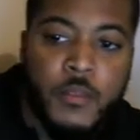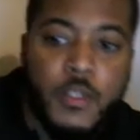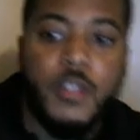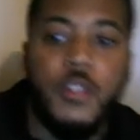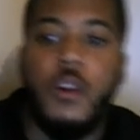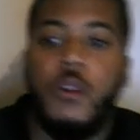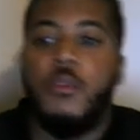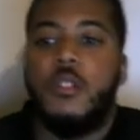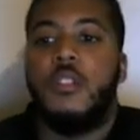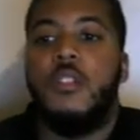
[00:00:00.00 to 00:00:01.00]
Yo,
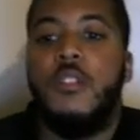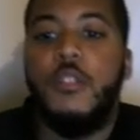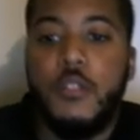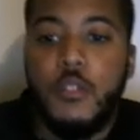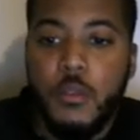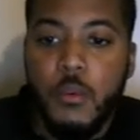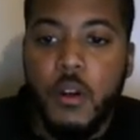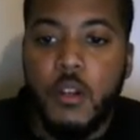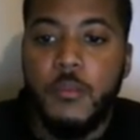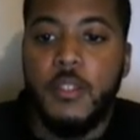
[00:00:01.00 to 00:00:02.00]
what's good YouTube?
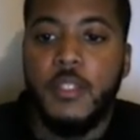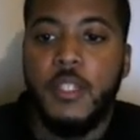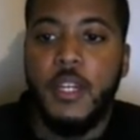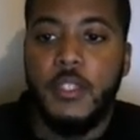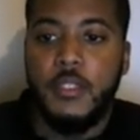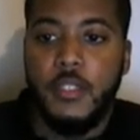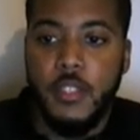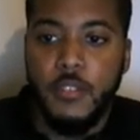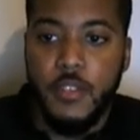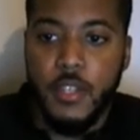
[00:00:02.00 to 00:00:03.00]
Welcome to Taee
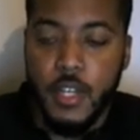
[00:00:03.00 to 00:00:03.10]
TV.